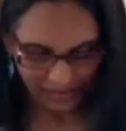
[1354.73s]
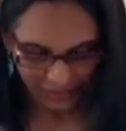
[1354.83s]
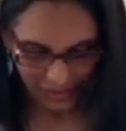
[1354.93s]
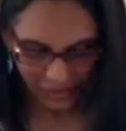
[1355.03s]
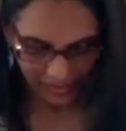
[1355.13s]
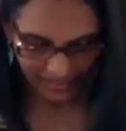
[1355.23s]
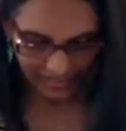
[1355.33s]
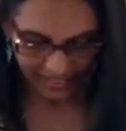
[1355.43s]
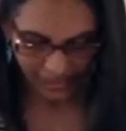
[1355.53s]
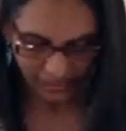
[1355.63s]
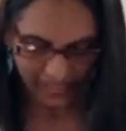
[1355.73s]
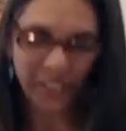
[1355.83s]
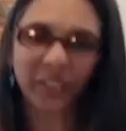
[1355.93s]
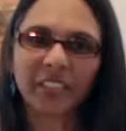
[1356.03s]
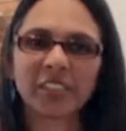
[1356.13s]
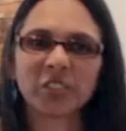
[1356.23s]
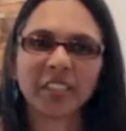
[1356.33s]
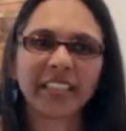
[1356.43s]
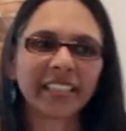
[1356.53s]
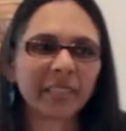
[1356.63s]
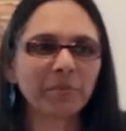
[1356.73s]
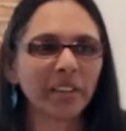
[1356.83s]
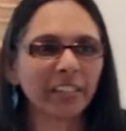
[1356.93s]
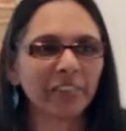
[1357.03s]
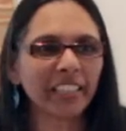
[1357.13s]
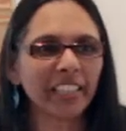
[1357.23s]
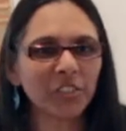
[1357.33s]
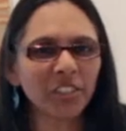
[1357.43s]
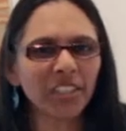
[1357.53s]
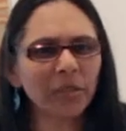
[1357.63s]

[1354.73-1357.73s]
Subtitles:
So I decided to write on genetic modification.